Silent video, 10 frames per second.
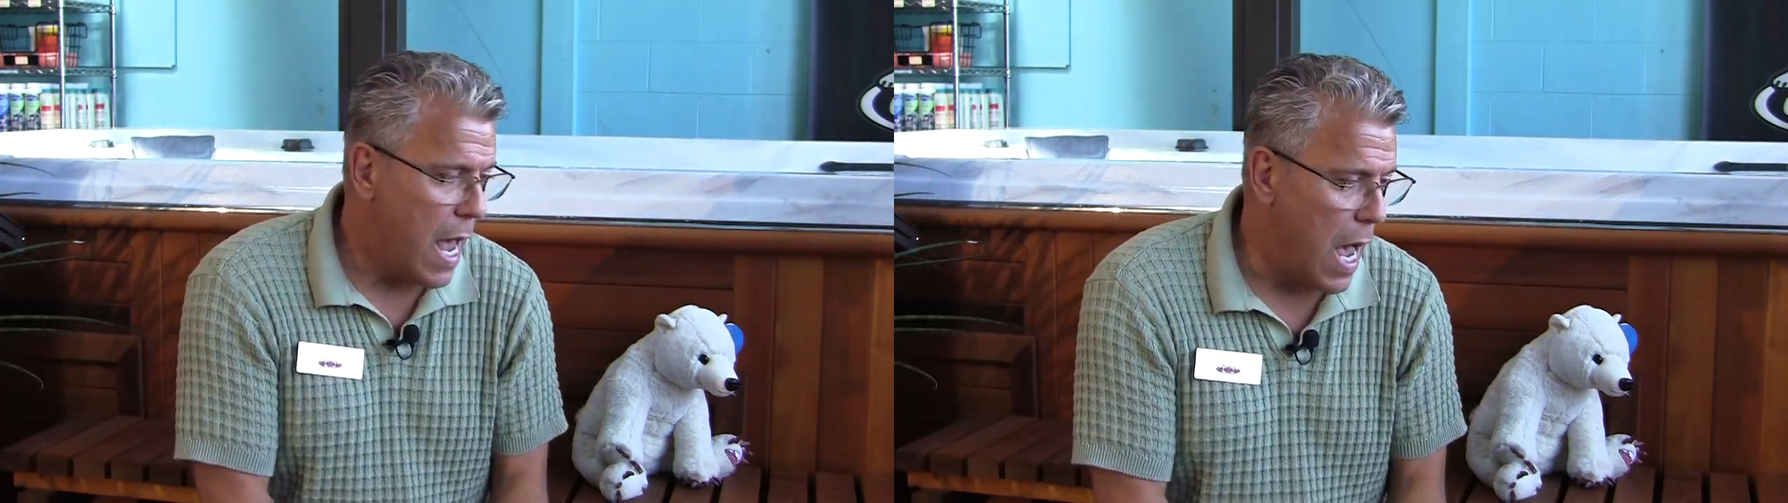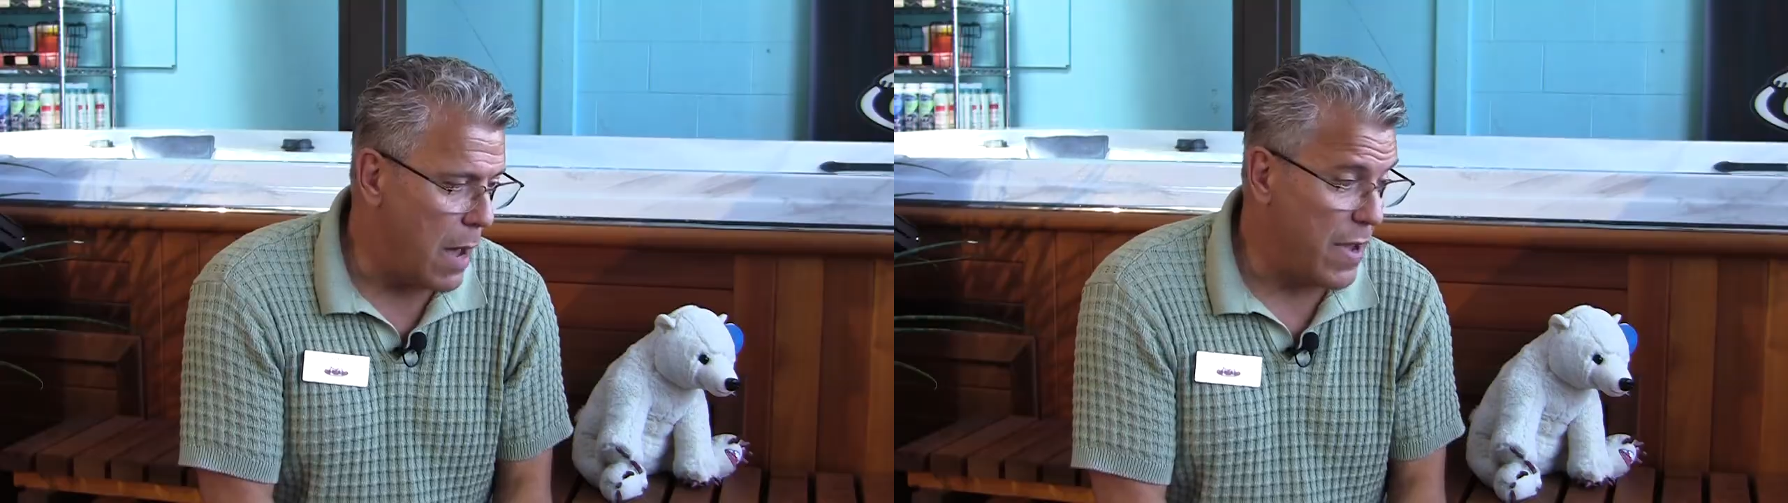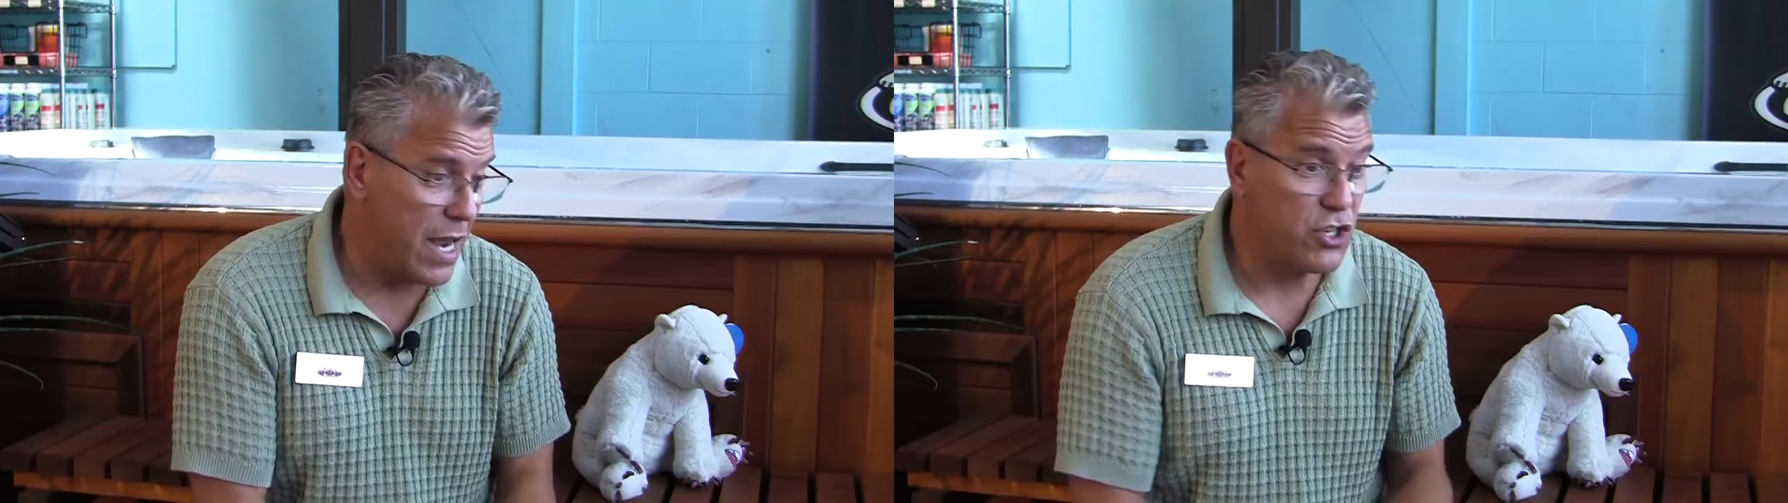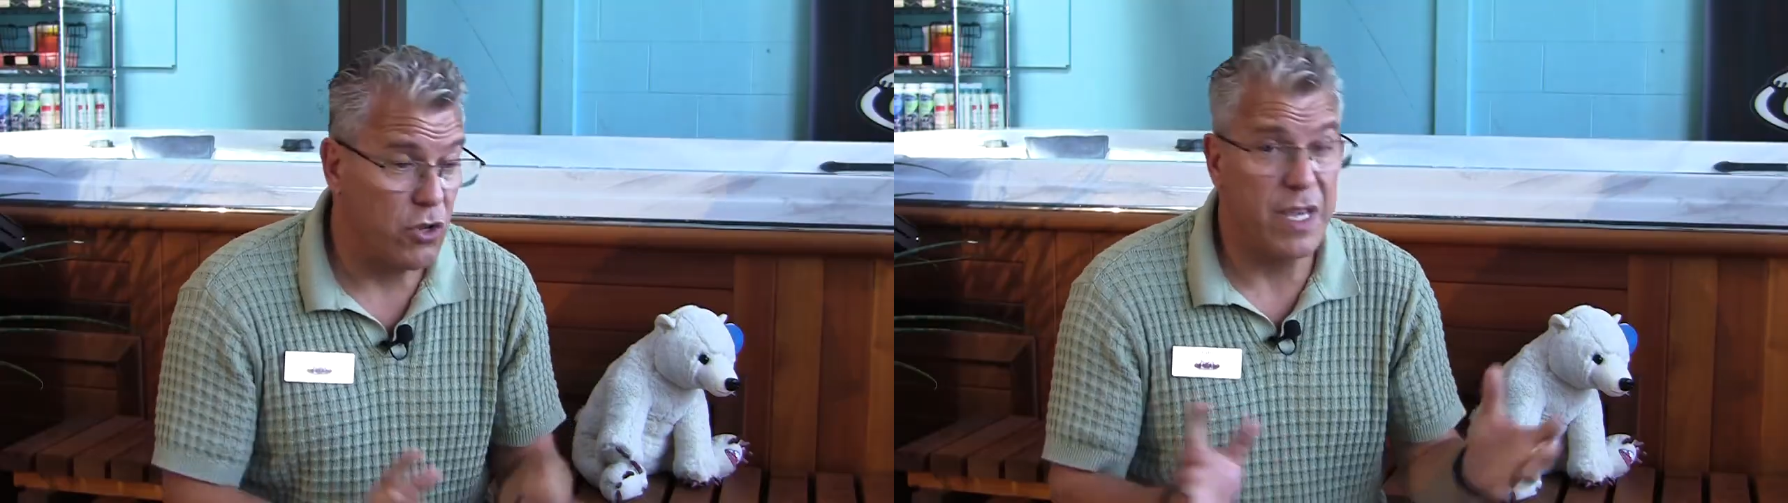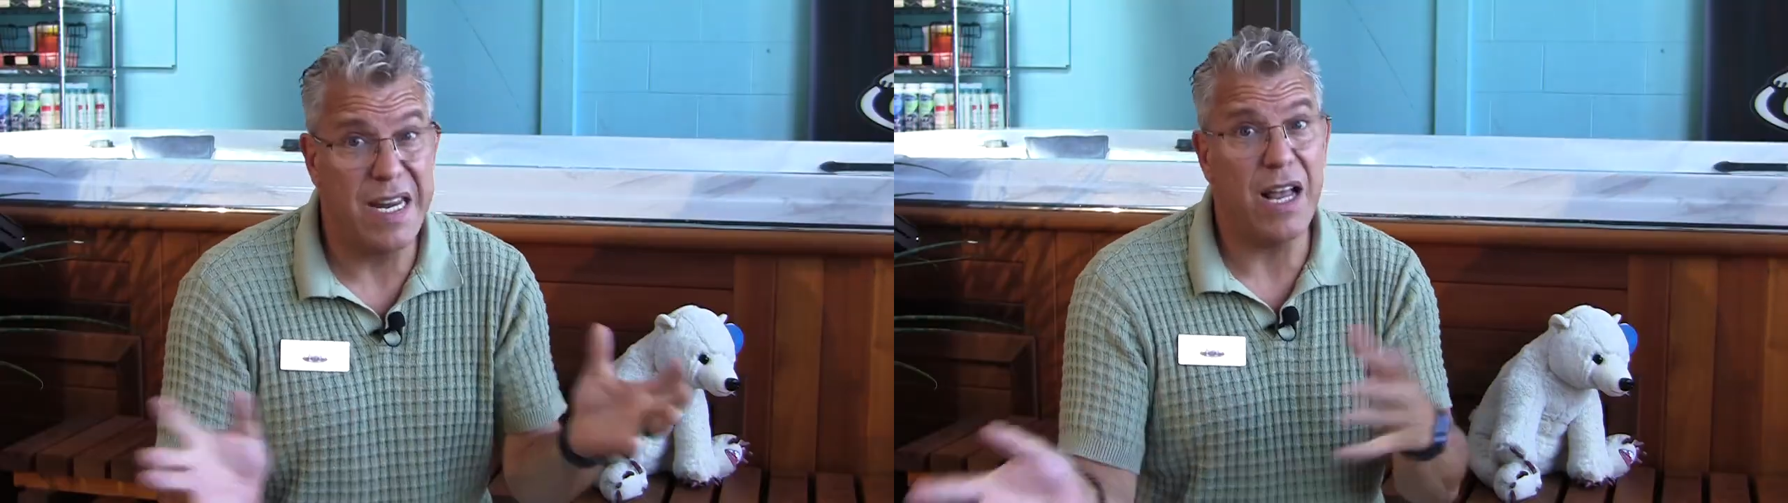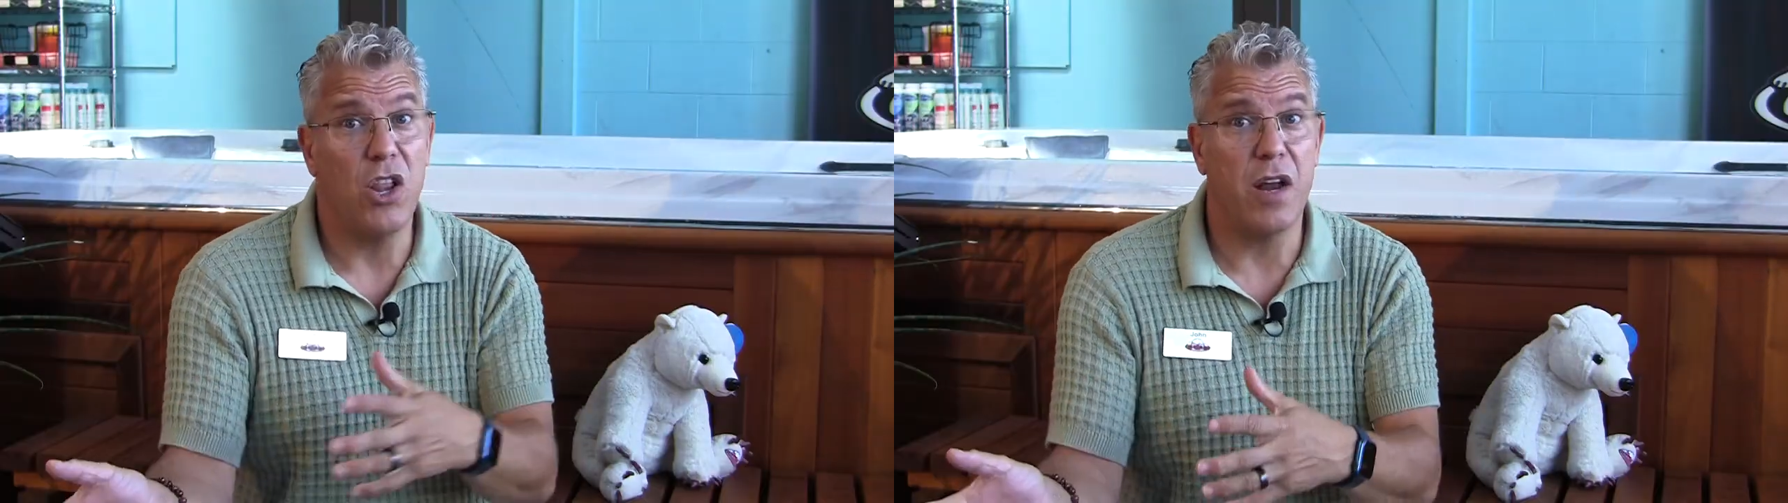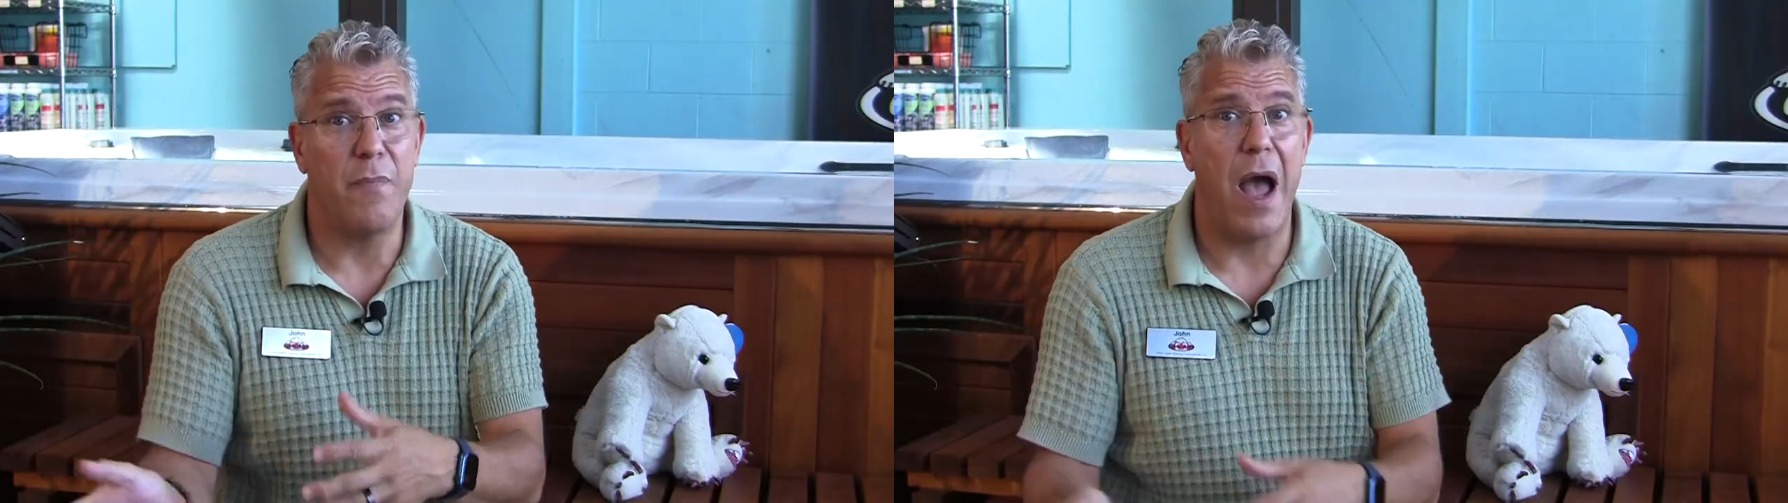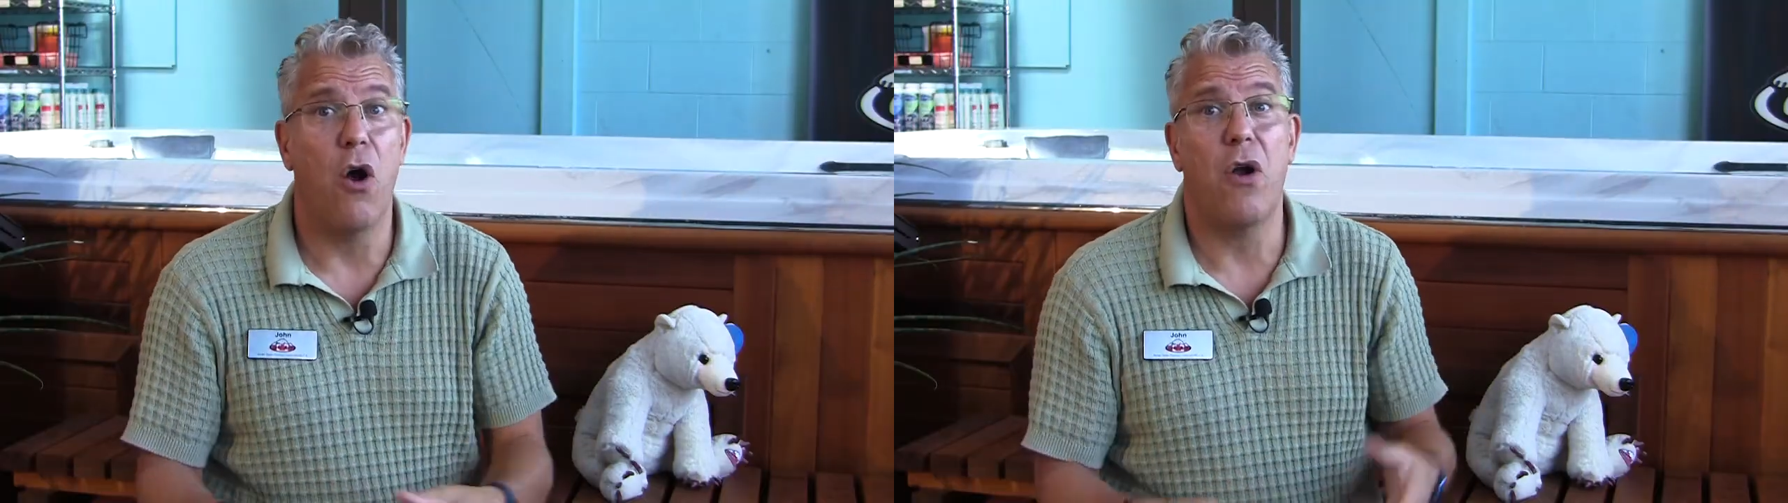And so they take a lot
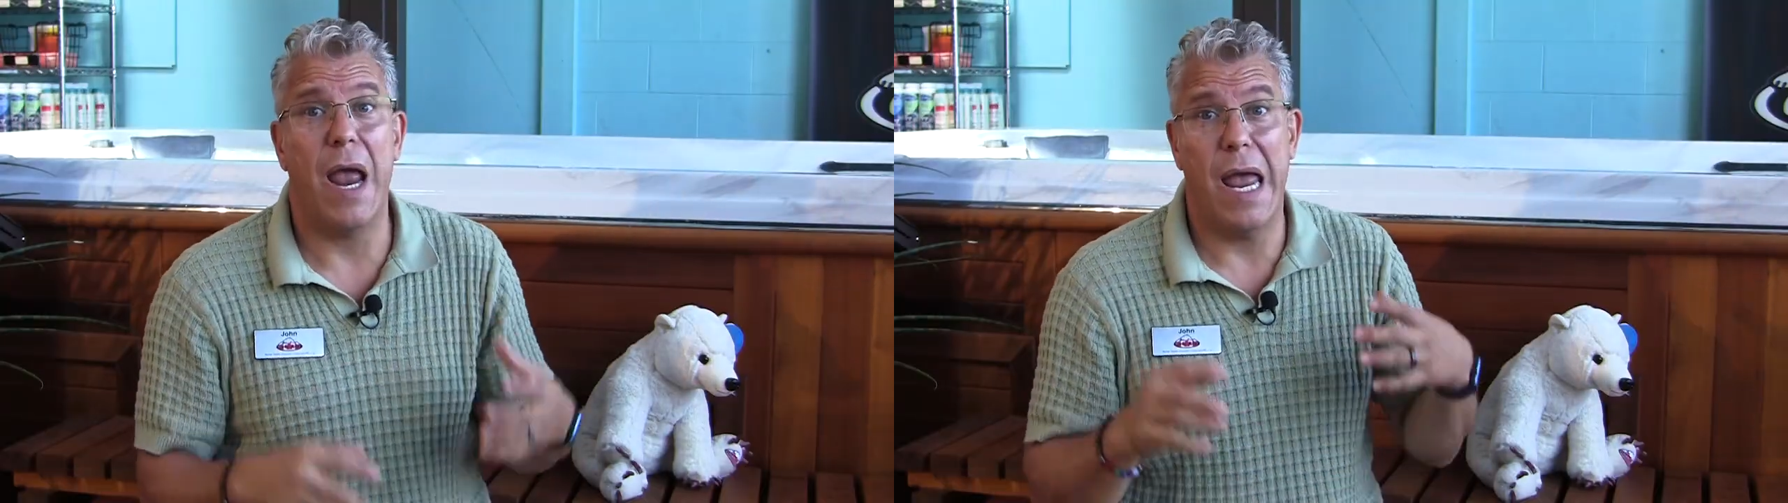of power,